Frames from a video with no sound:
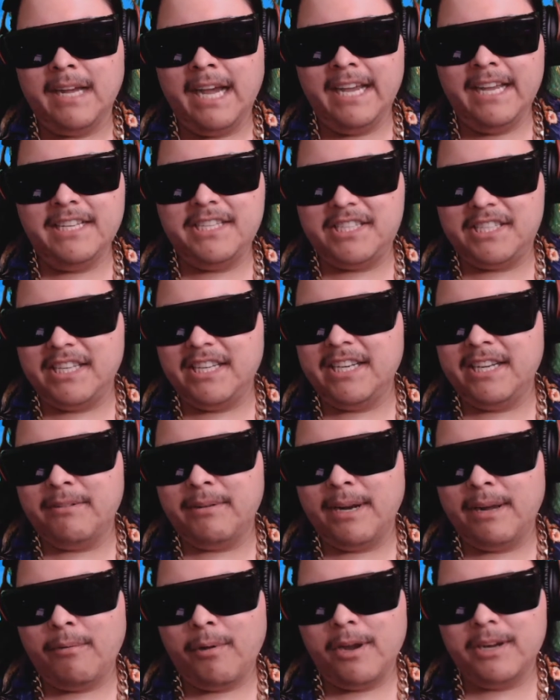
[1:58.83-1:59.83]
I had seen it
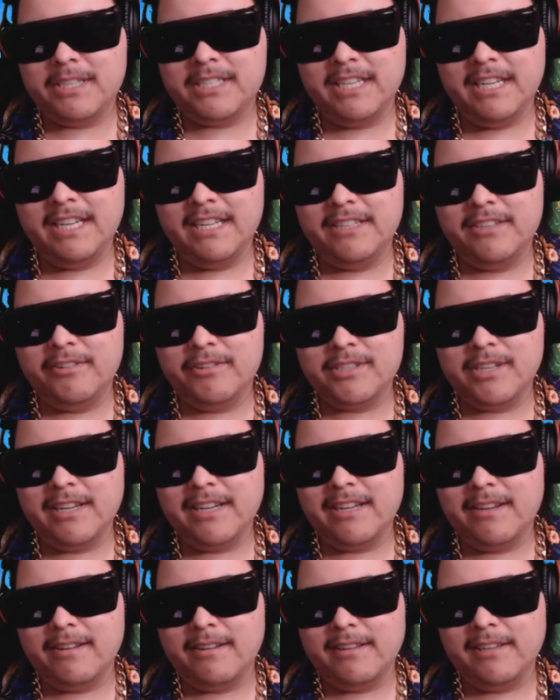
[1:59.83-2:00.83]
when I walked in. There was
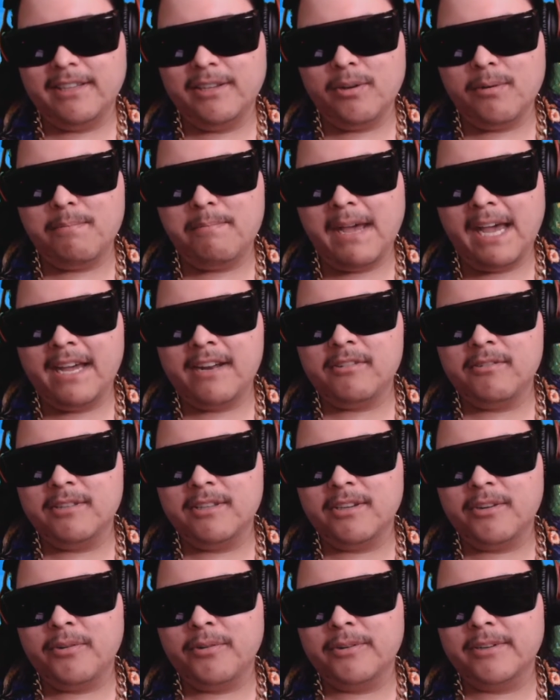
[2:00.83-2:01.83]
like a little paddle in
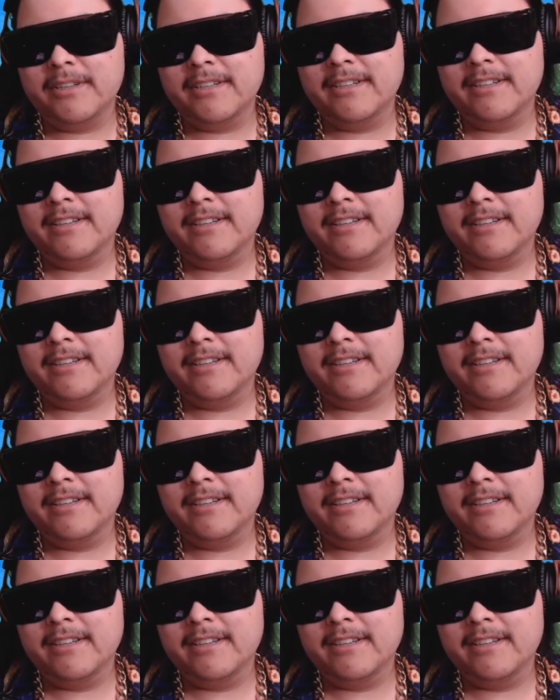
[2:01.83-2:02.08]
the corner,